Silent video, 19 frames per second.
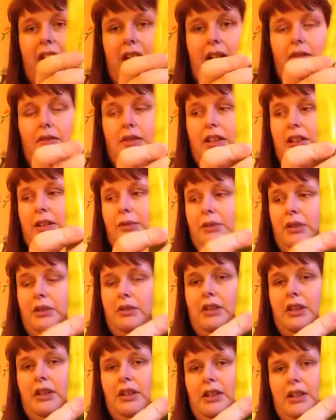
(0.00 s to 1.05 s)
new, this
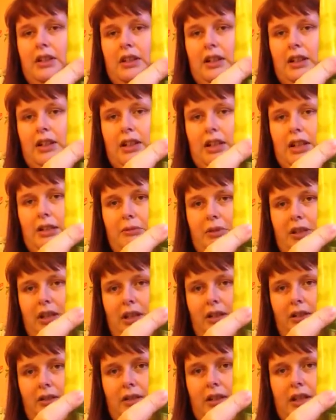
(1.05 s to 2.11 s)
one. I
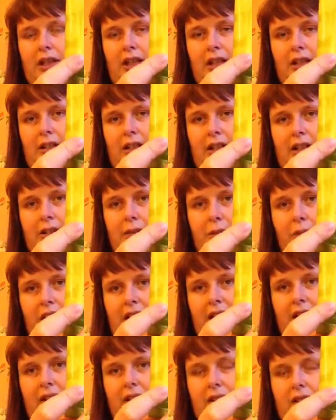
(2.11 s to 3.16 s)
got like last
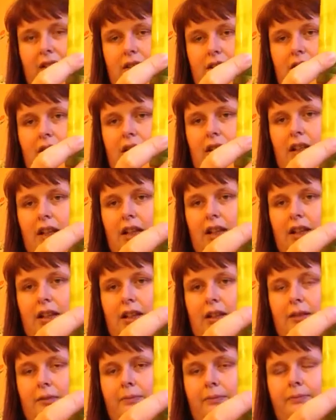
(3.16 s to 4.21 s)
week. Was
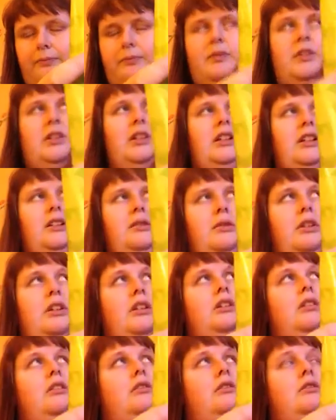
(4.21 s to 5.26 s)
it last
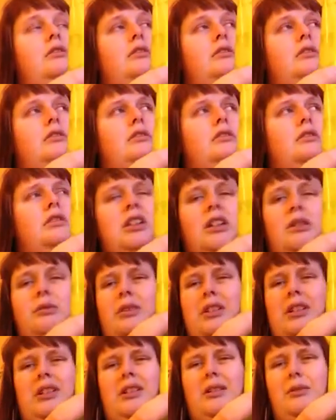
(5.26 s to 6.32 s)
week? I think it
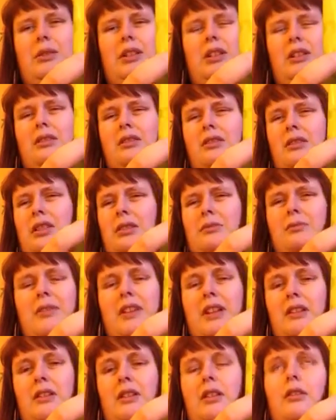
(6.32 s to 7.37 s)
was last week or
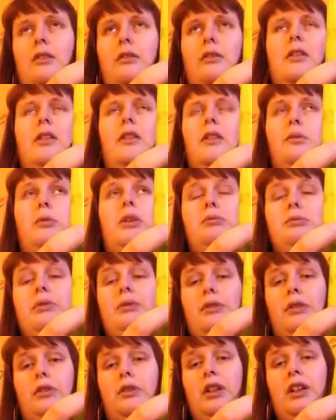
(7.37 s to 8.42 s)
something. No, not the week
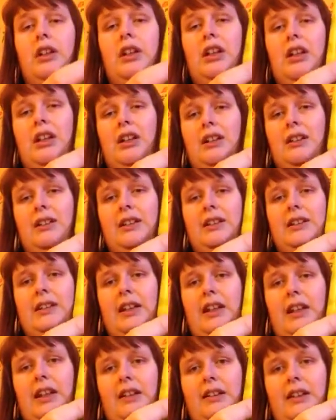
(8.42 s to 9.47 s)
before. This is
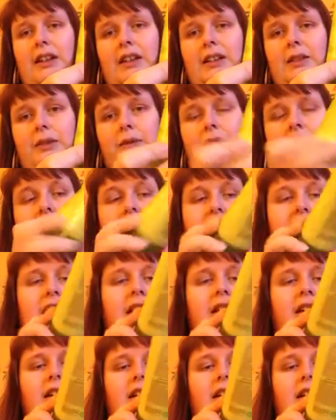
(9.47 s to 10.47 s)
the Innisfree